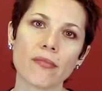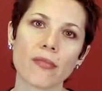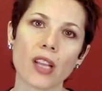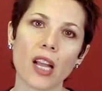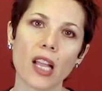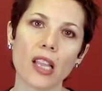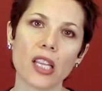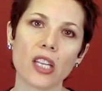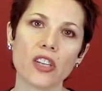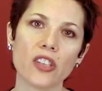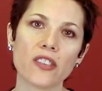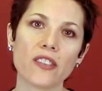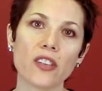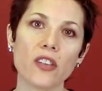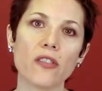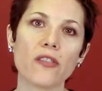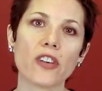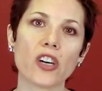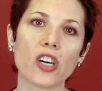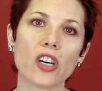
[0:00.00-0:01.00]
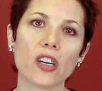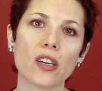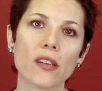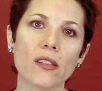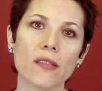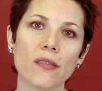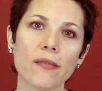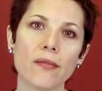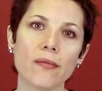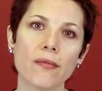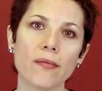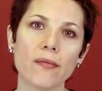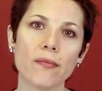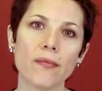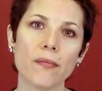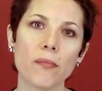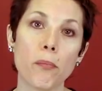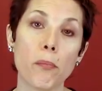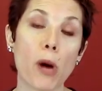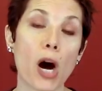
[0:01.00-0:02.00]
a little silver
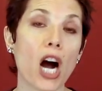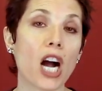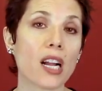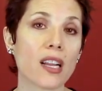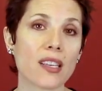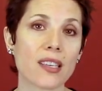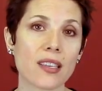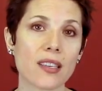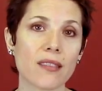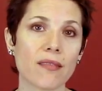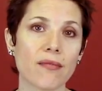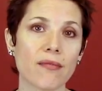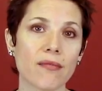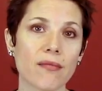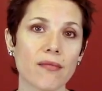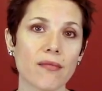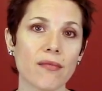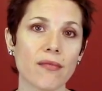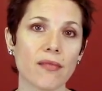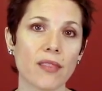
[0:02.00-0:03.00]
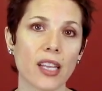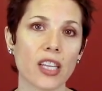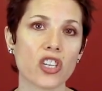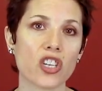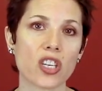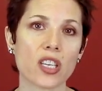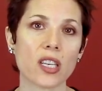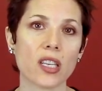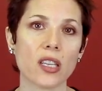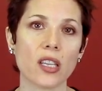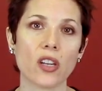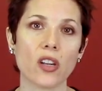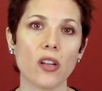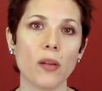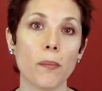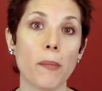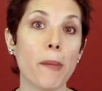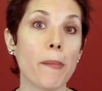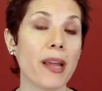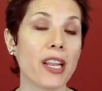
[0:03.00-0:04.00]
box, like just a little
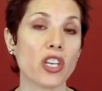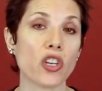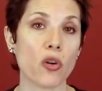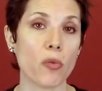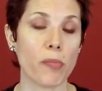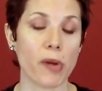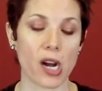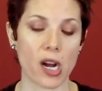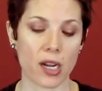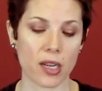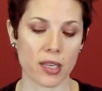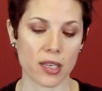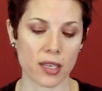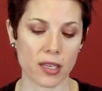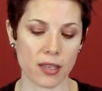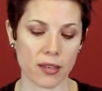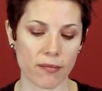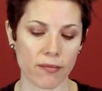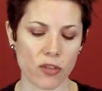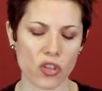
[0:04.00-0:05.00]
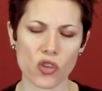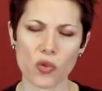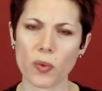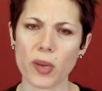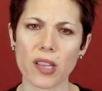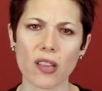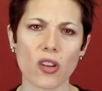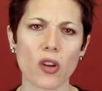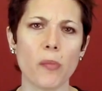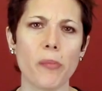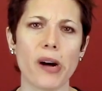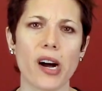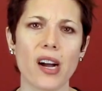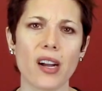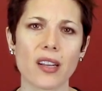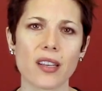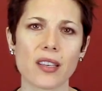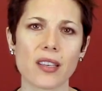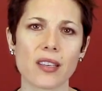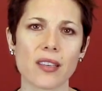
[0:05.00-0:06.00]
memento box, sweet little
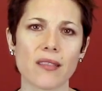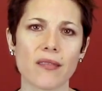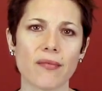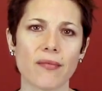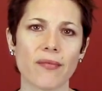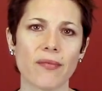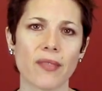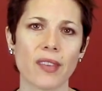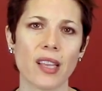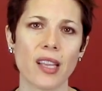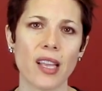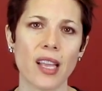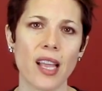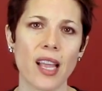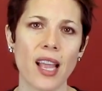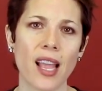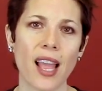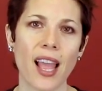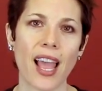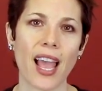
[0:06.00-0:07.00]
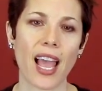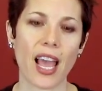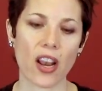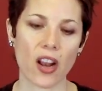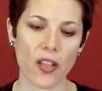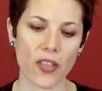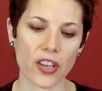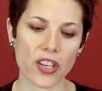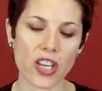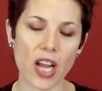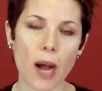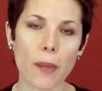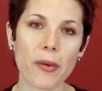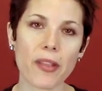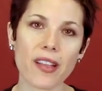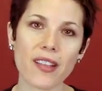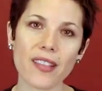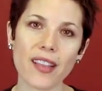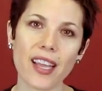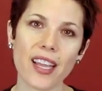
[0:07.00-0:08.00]
box. And on the top of
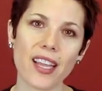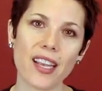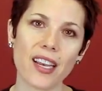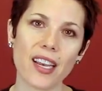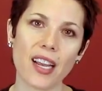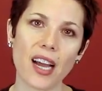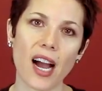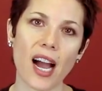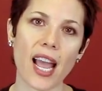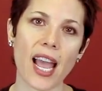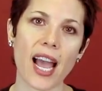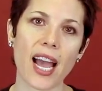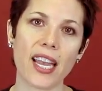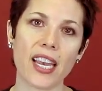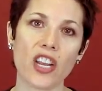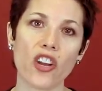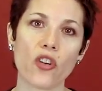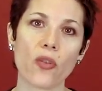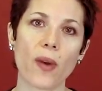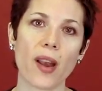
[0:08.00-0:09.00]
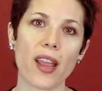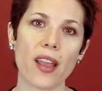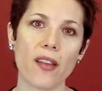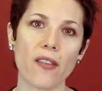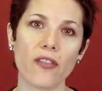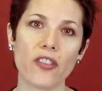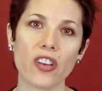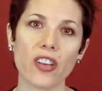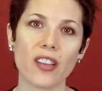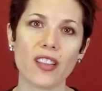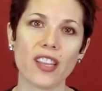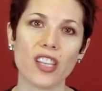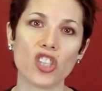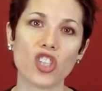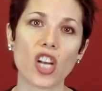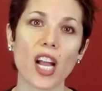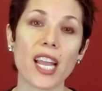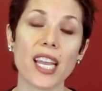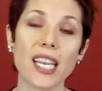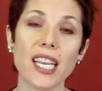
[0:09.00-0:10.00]
the lid, I had engraved the
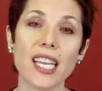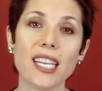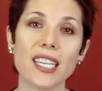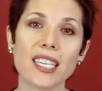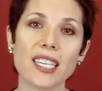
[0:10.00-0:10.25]
Chinese